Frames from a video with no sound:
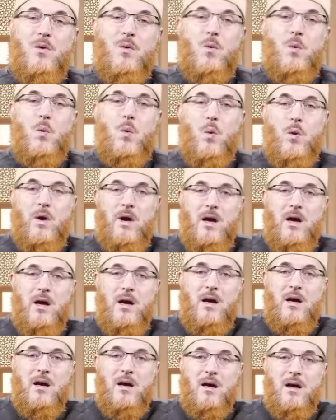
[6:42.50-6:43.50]

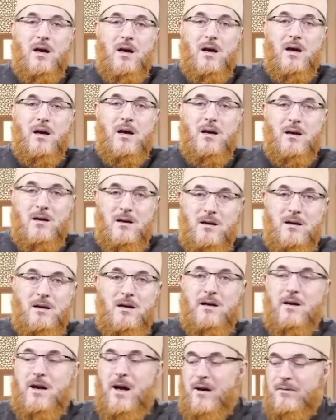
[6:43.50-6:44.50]
We
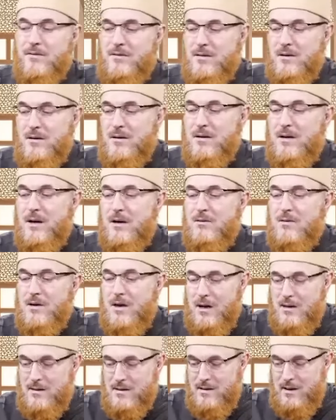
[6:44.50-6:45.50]
indeed have sent down
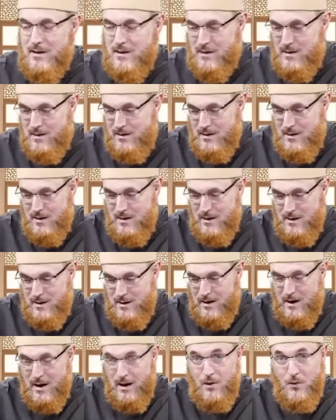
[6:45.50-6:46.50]
a dhikr.
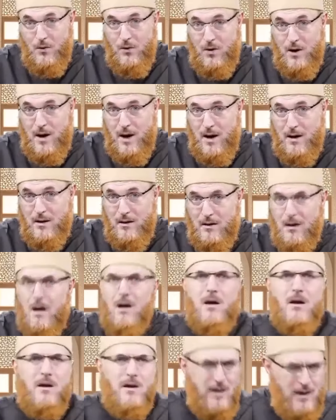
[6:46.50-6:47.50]
Al-Quran?
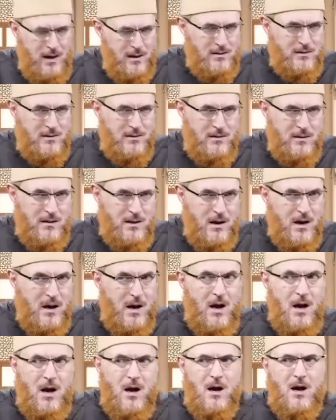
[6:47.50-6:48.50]
Yes.
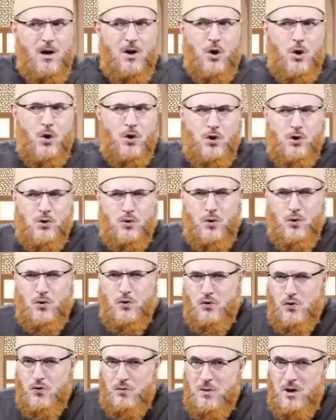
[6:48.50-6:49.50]
Could it
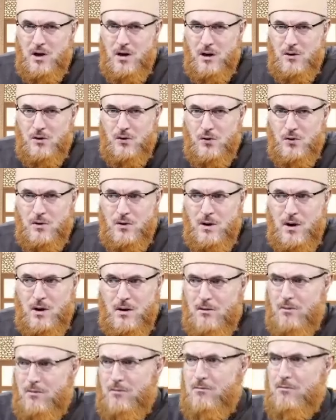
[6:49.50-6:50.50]
also mean as-Sunnah?
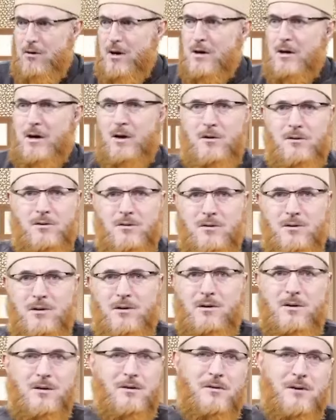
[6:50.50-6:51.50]
Why not?
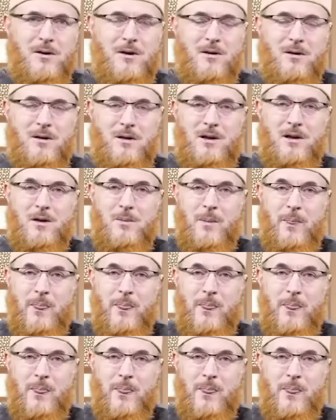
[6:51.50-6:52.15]
Definitely.